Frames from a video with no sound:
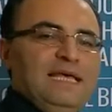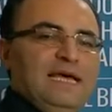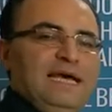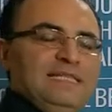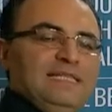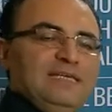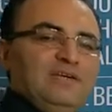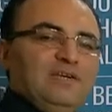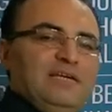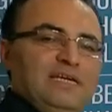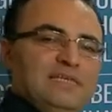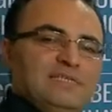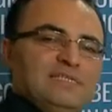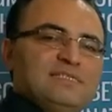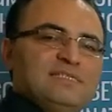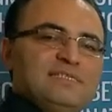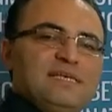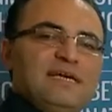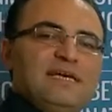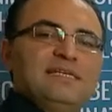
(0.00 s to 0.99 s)
And there are
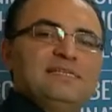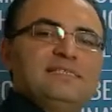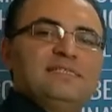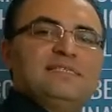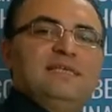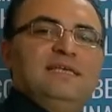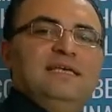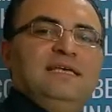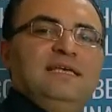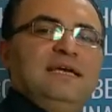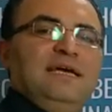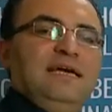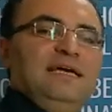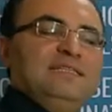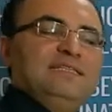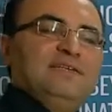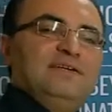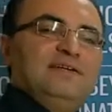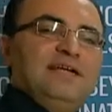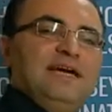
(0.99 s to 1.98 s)
exercises and
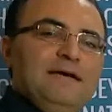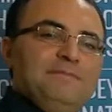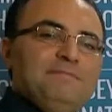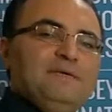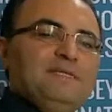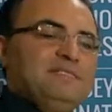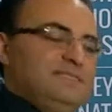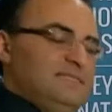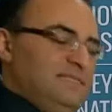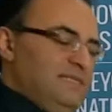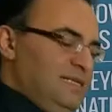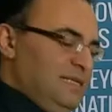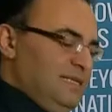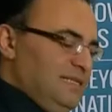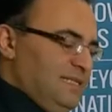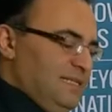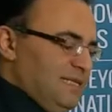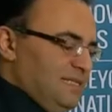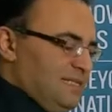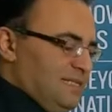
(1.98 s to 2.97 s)
there are habits
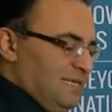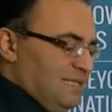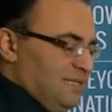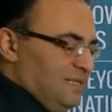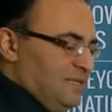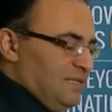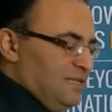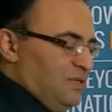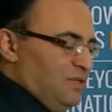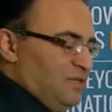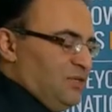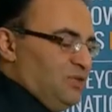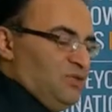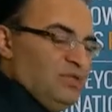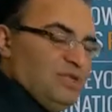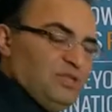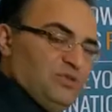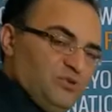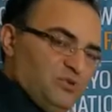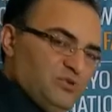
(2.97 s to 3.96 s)
that
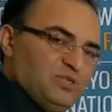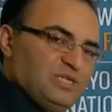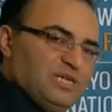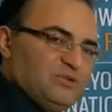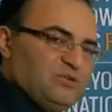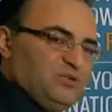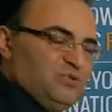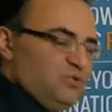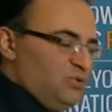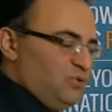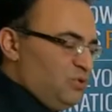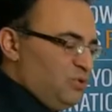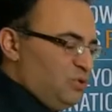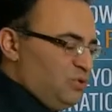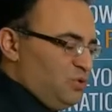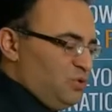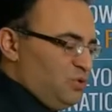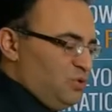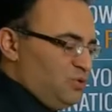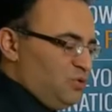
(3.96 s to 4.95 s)
you can do
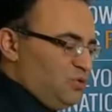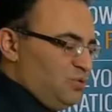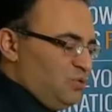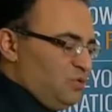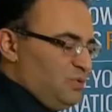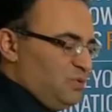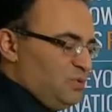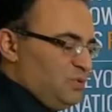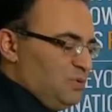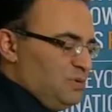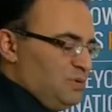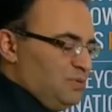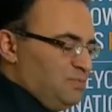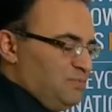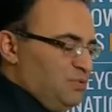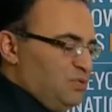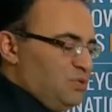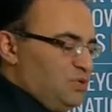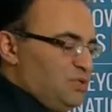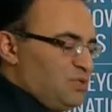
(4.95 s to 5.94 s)
to
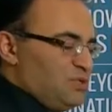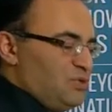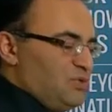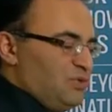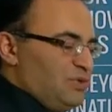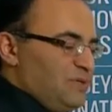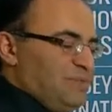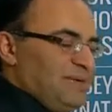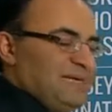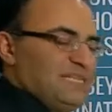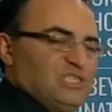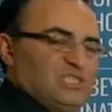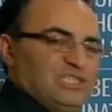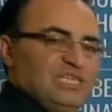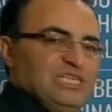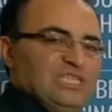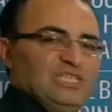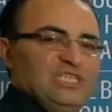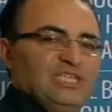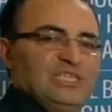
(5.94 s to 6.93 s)
boost your
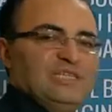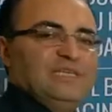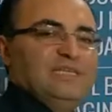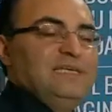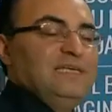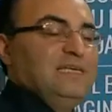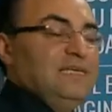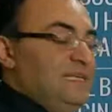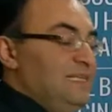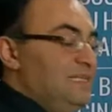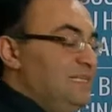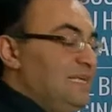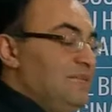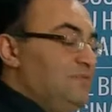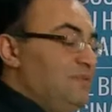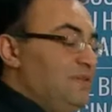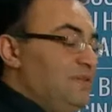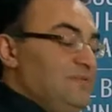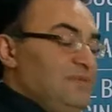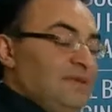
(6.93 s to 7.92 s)
imagination that
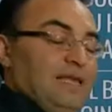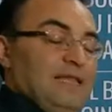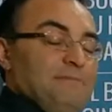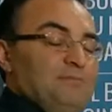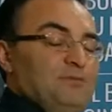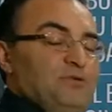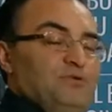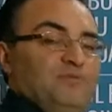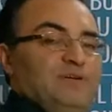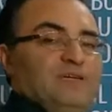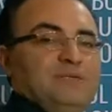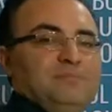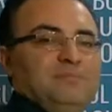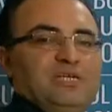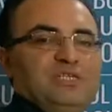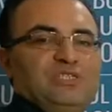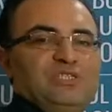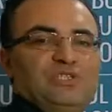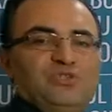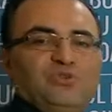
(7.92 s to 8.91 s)
will help you very
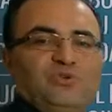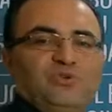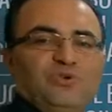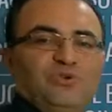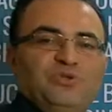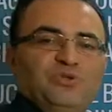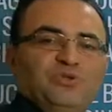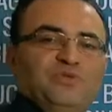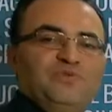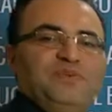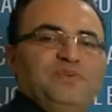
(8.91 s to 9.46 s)
much on your